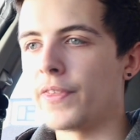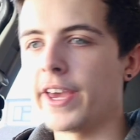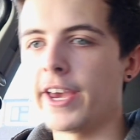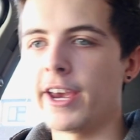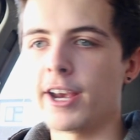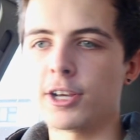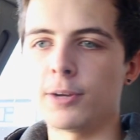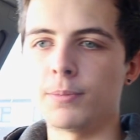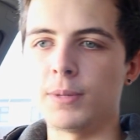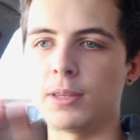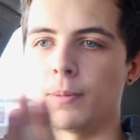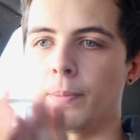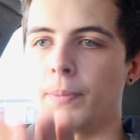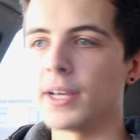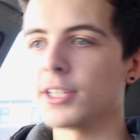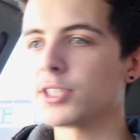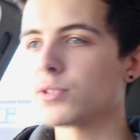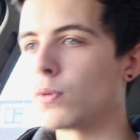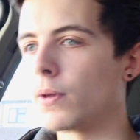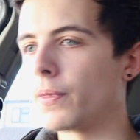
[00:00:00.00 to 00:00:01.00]
there, could be the
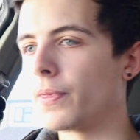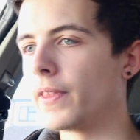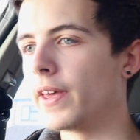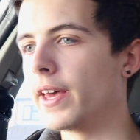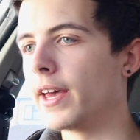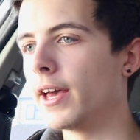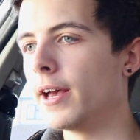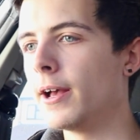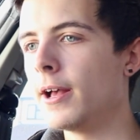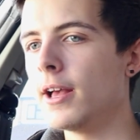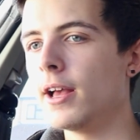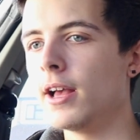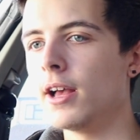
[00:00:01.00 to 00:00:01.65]
best one there,